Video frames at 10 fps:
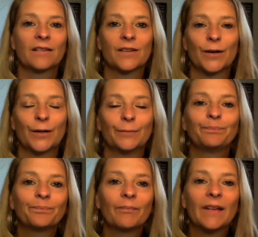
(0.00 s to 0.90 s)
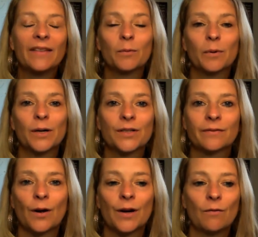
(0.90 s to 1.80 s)
So in the words of
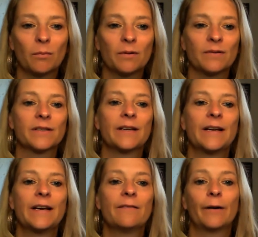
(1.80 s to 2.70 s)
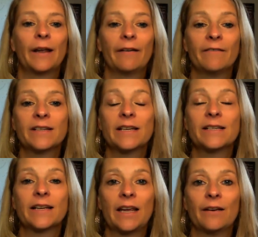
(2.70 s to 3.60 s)
Tony Robbins, forgiveness
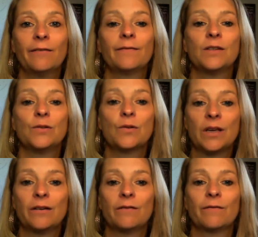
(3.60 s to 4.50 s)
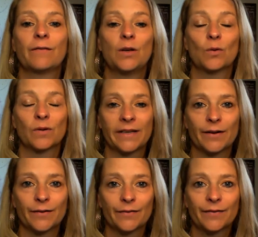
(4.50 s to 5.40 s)
is a gift you give
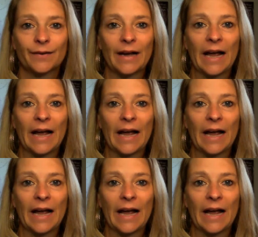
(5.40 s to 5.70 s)
yourself.